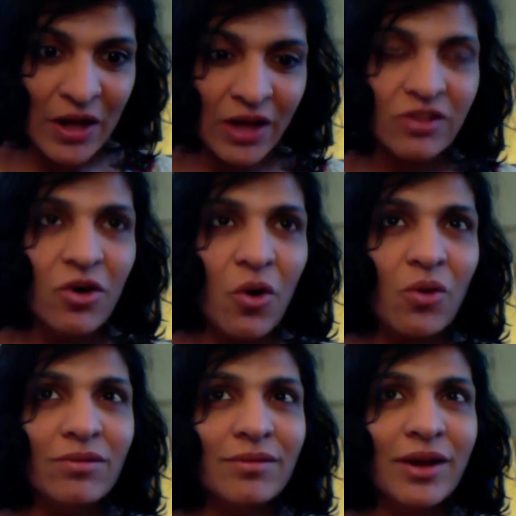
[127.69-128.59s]

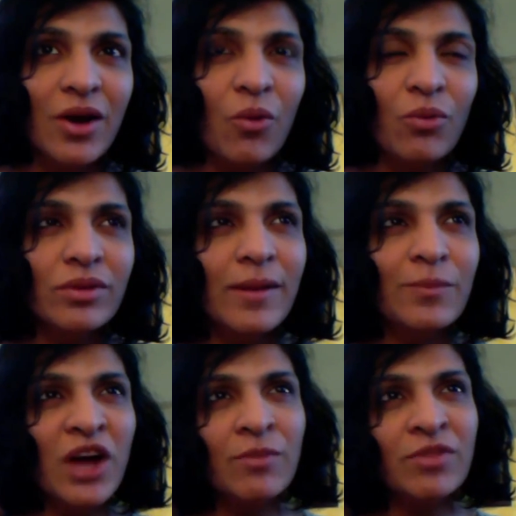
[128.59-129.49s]
So,
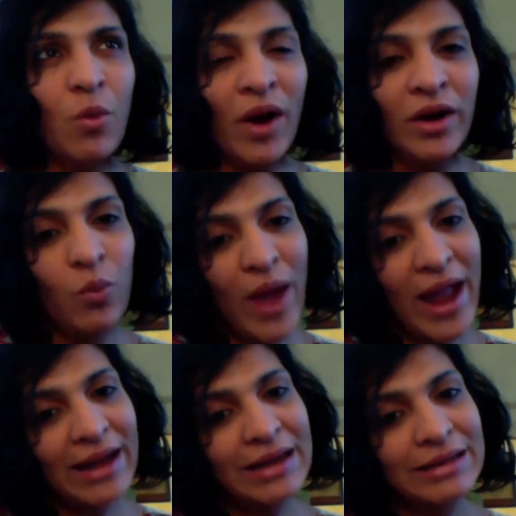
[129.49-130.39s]
sometimes I wonder,
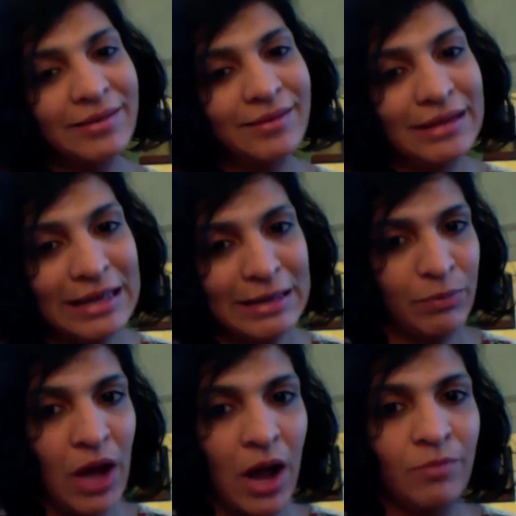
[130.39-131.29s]
where did this
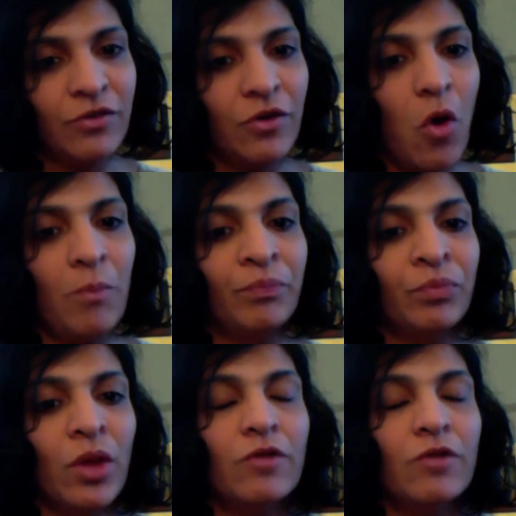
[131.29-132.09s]
leap come from